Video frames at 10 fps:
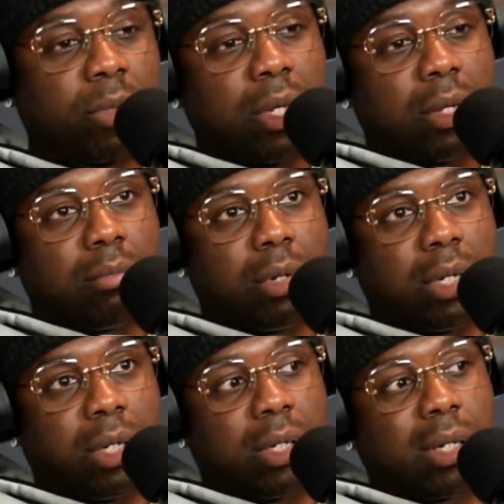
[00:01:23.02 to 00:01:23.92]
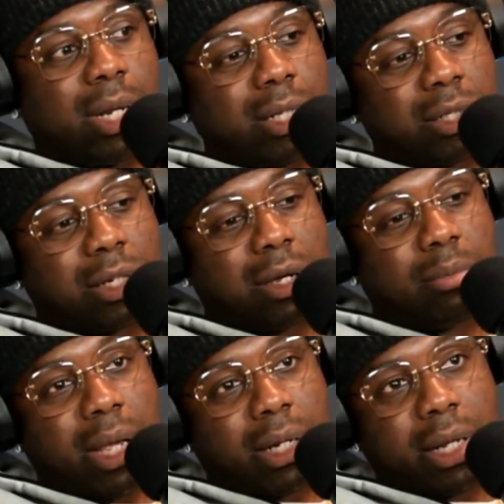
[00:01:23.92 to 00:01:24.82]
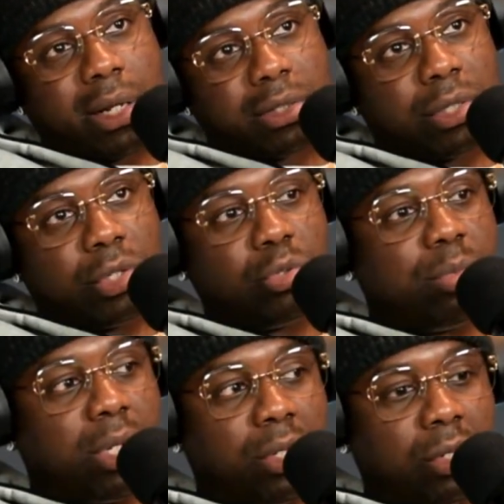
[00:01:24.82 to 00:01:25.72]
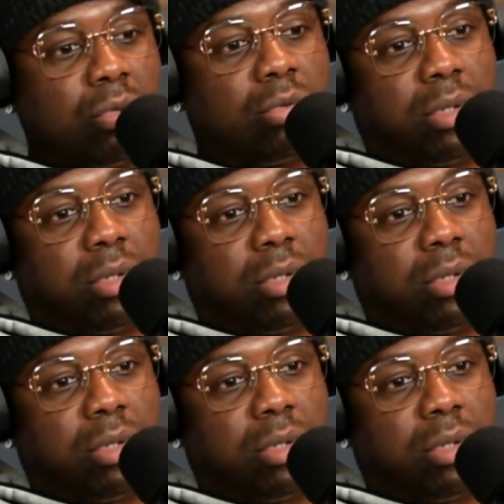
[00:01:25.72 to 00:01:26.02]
But that just come back down to you being you.